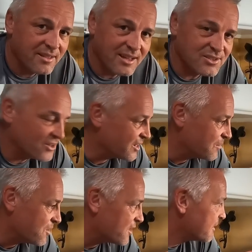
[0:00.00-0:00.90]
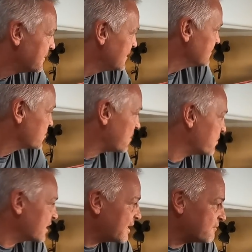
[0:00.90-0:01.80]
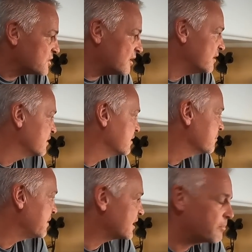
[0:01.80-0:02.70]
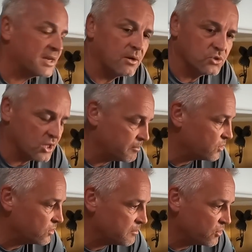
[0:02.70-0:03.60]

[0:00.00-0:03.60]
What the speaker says: That's not going to work. So we're going to have to make a big old jumble,